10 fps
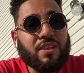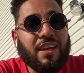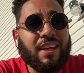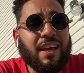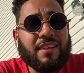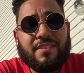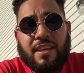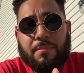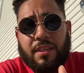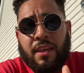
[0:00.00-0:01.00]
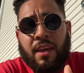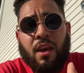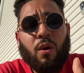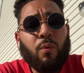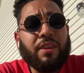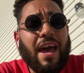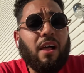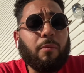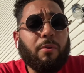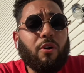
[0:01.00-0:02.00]
And again, the same thing with
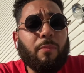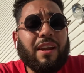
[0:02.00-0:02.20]
Alec Boehm